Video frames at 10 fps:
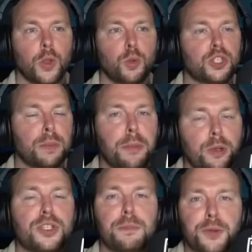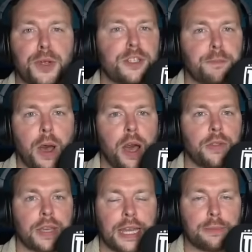was the most impressive part of
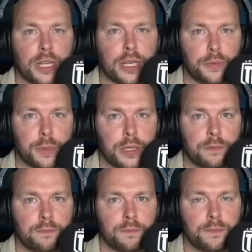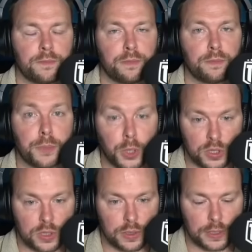the game today for me,
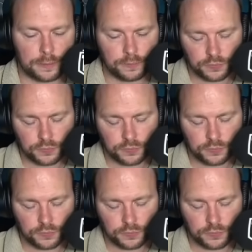personally.